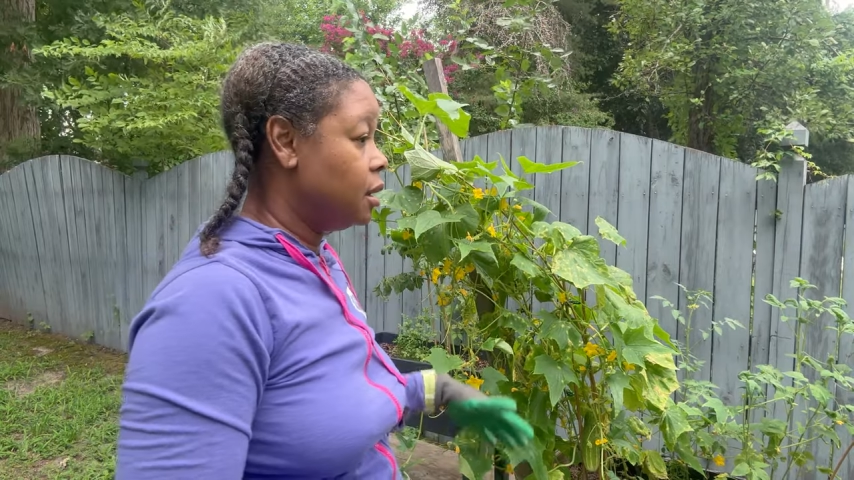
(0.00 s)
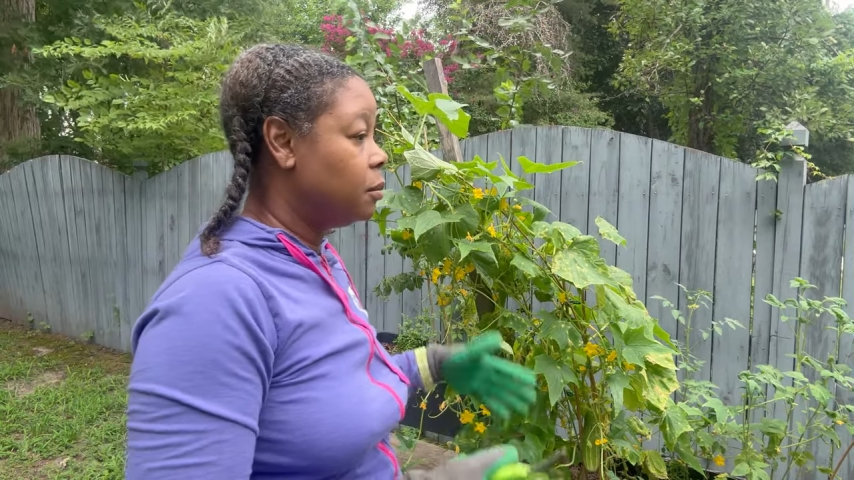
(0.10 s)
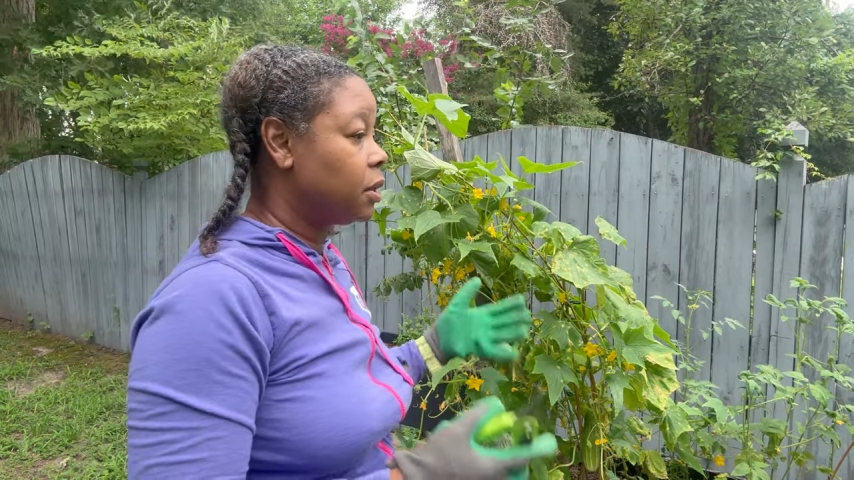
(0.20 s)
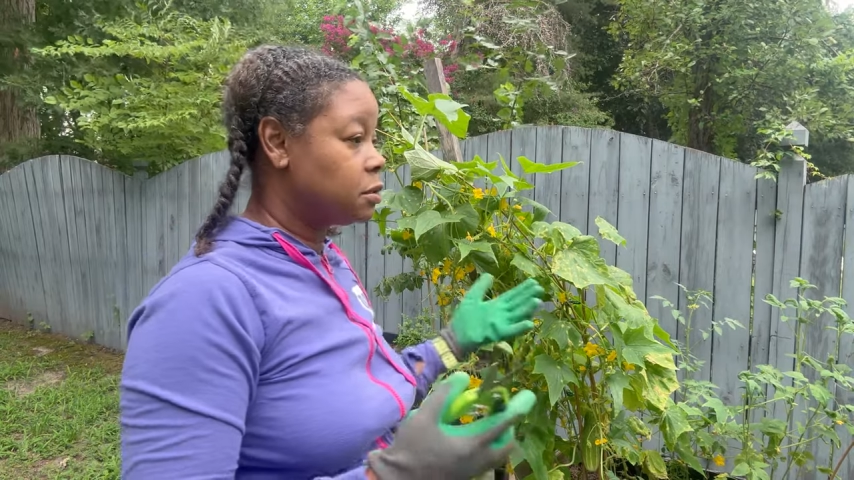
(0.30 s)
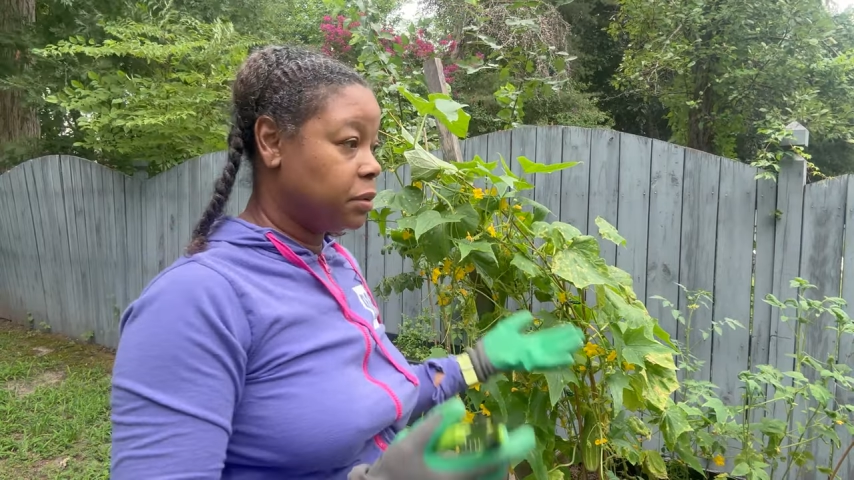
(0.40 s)

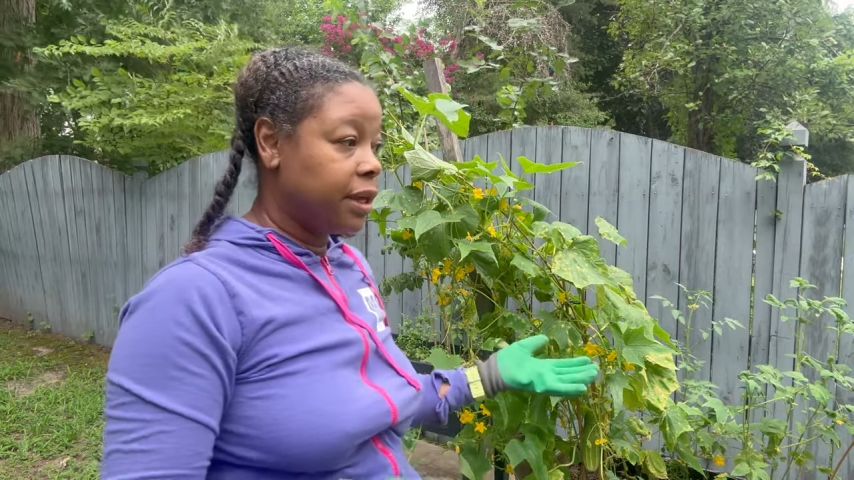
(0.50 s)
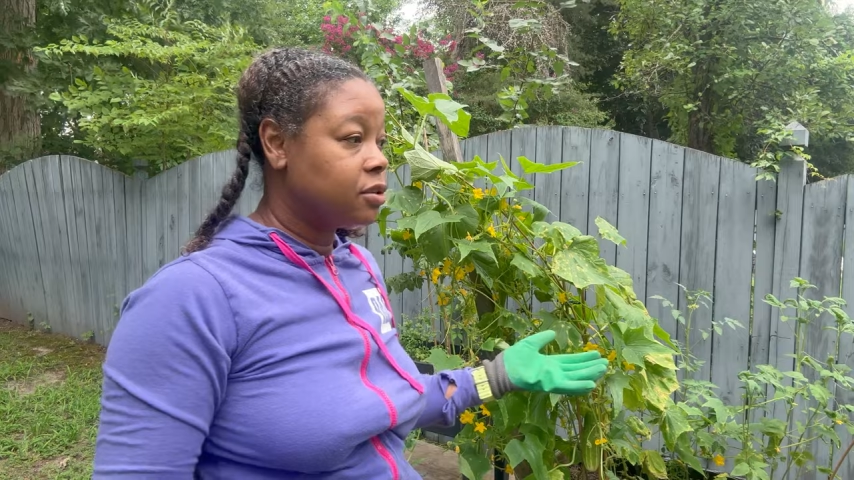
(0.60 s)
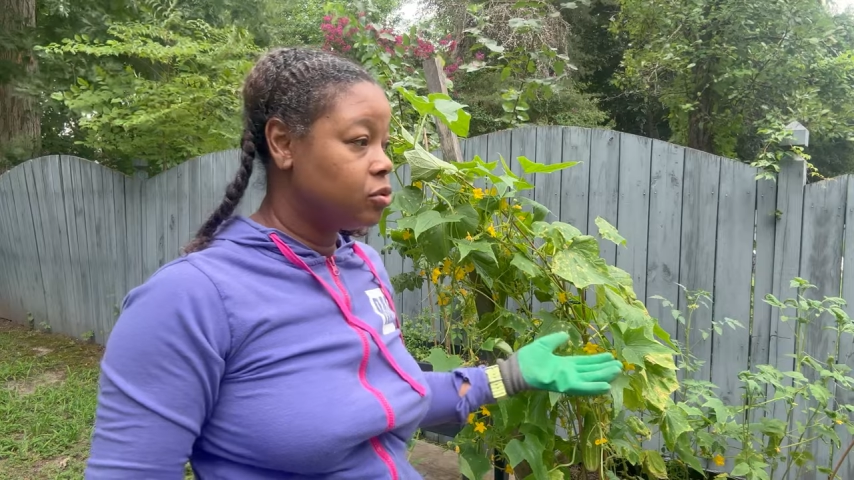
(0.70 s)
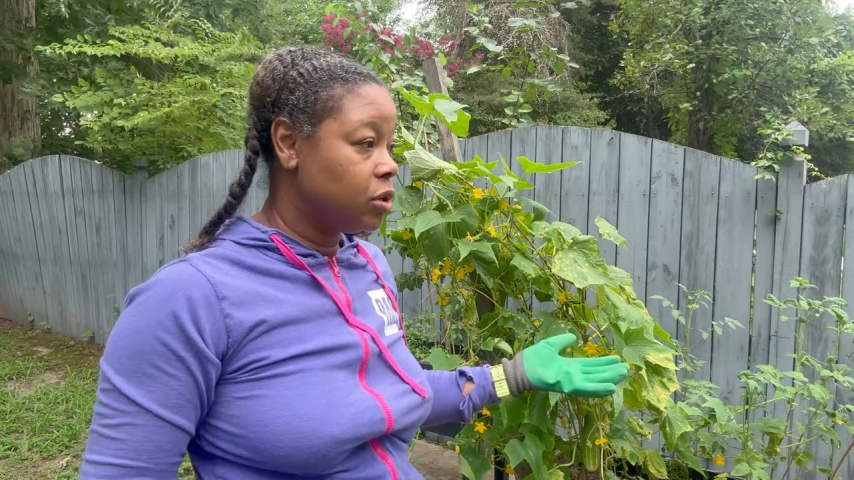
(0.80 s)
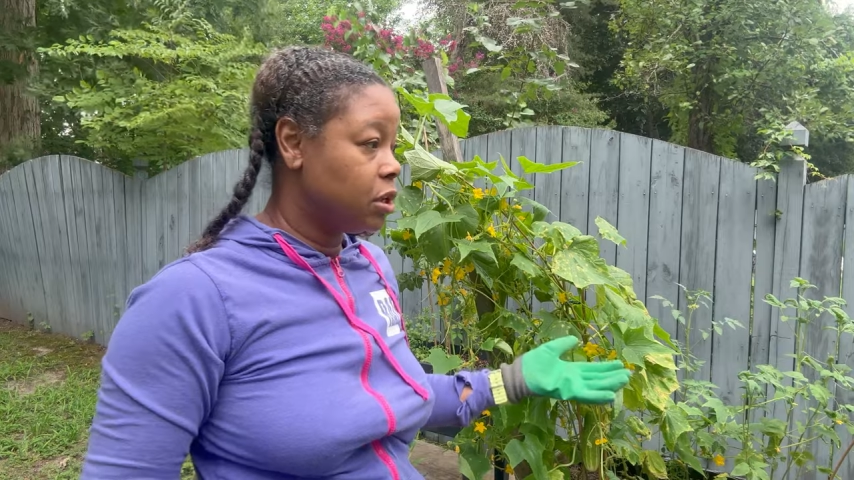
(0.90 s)
because plants
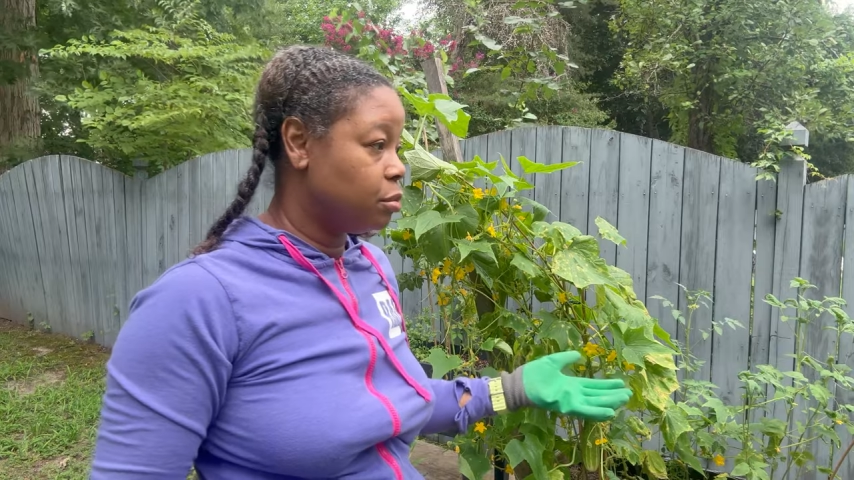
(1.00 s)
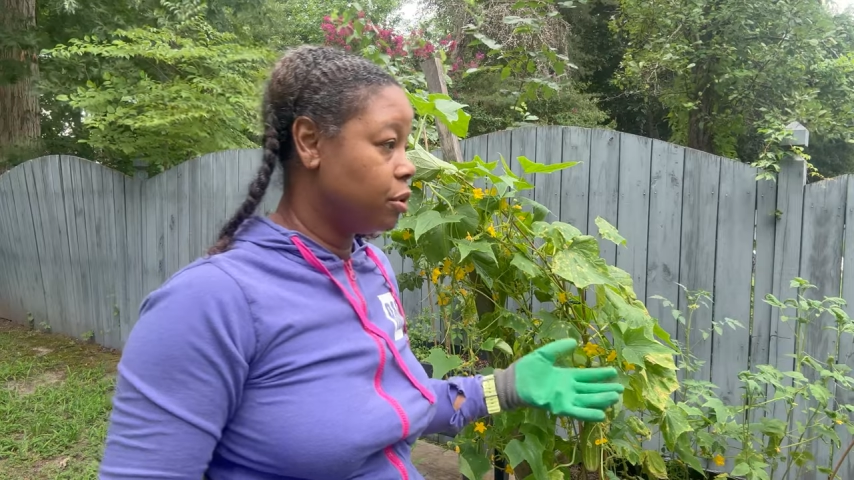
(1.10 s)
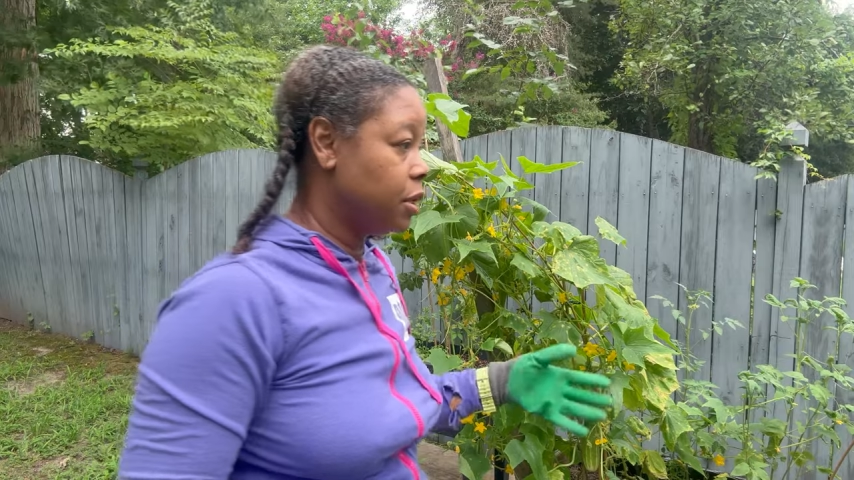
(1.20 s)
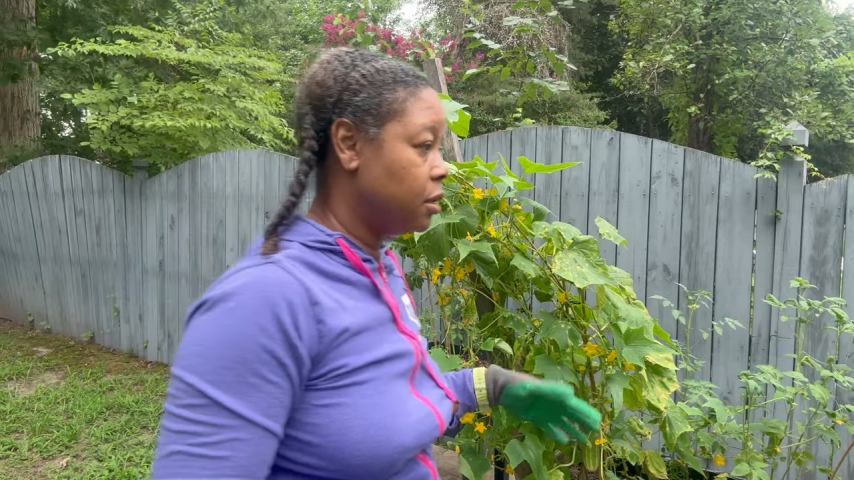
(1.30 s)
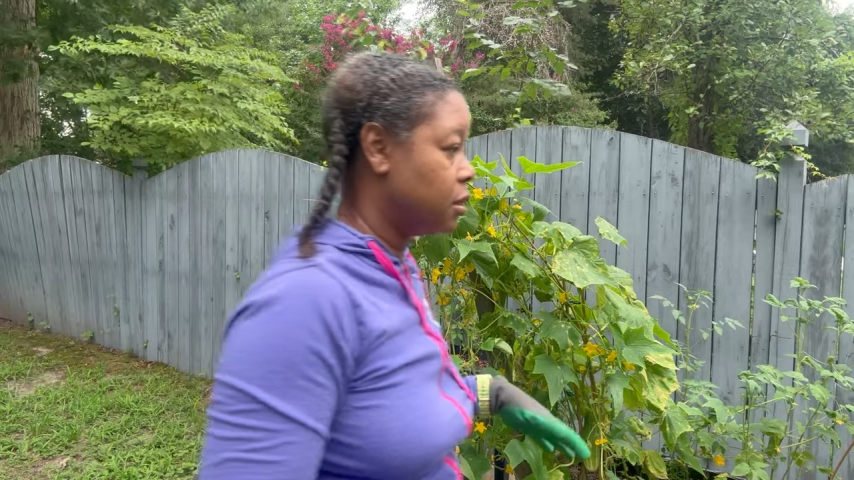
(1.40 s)
do need to
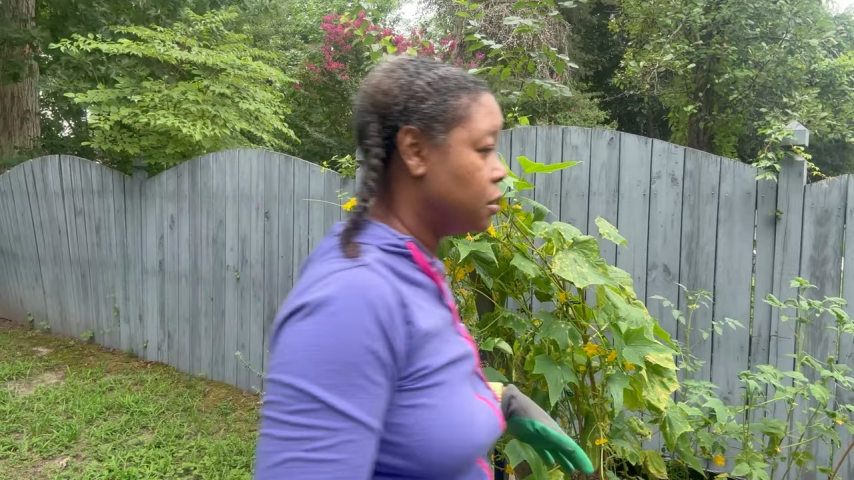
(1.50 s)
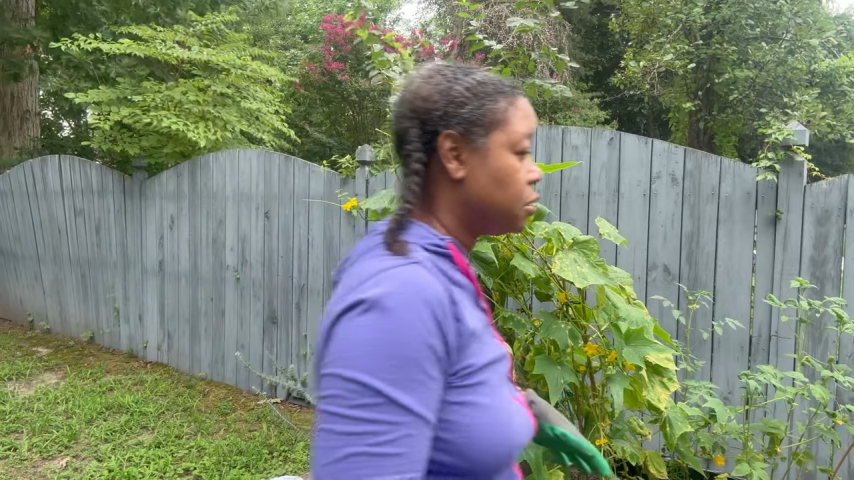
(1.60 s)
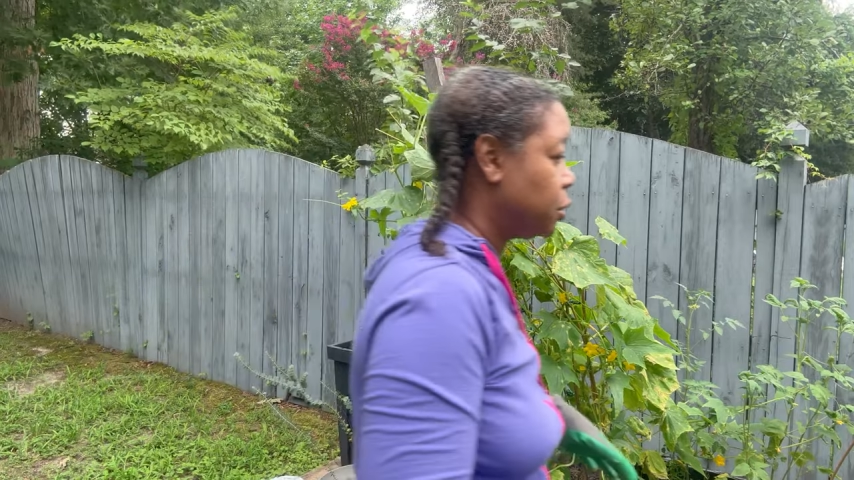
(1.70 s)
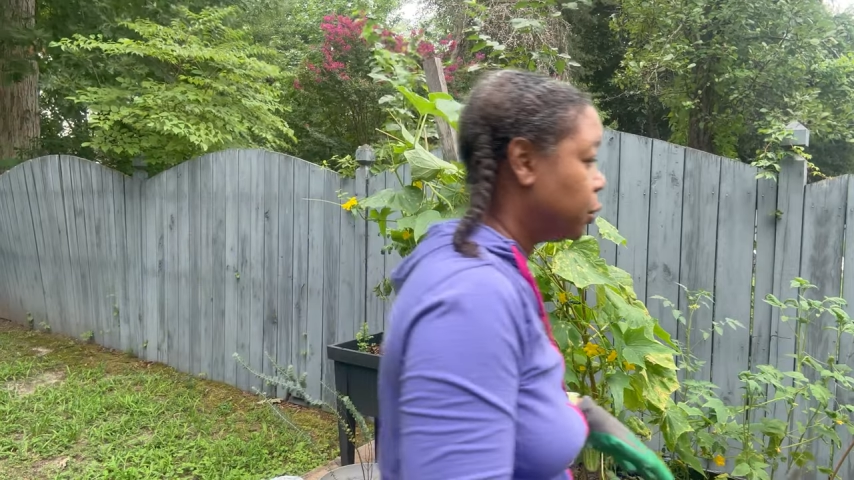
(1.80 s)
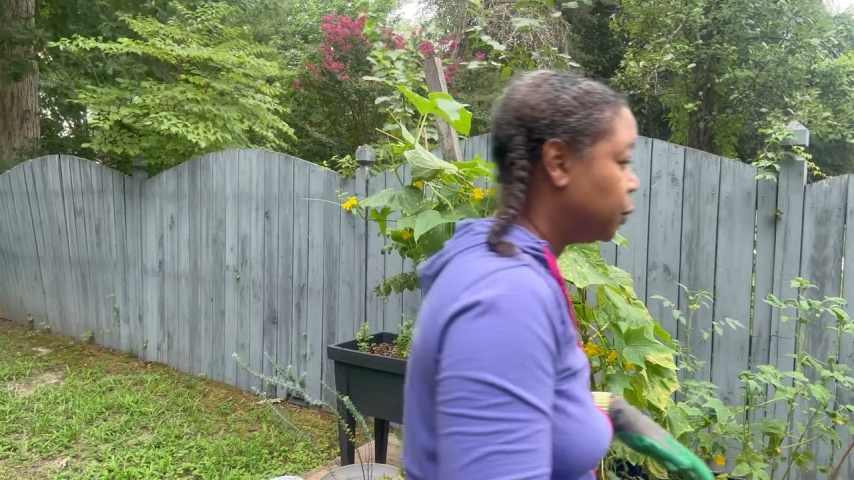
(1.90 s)
breathe.
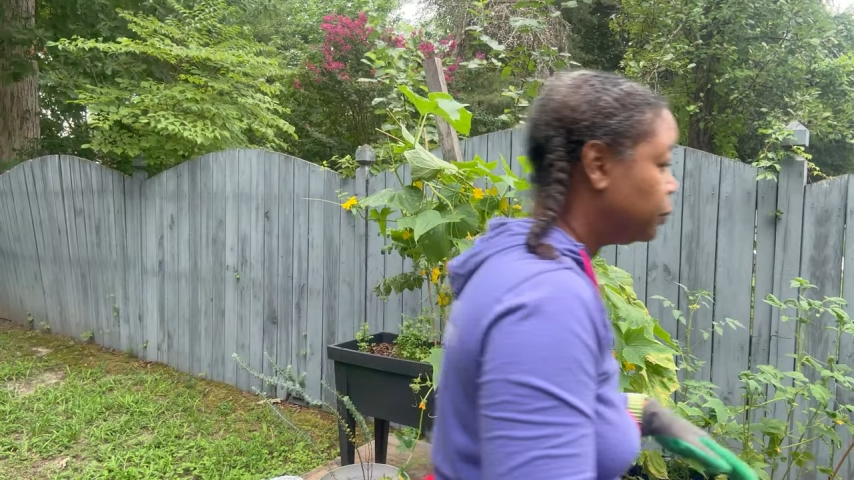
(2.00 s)
So